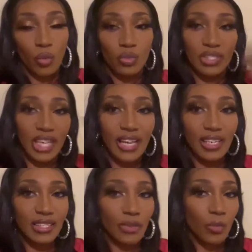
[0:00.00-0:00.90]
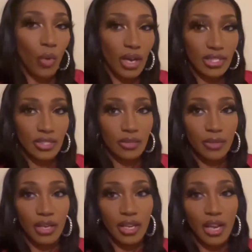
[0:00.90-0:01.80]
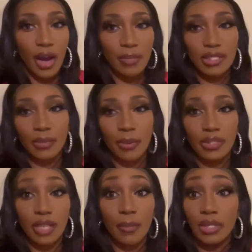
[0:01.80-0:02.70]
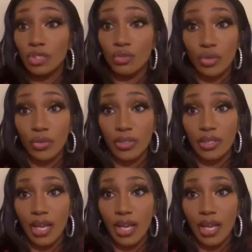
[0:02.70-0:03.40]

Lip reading: Jay let them watch him, and I'm the type of person, I'm gonna let you do it.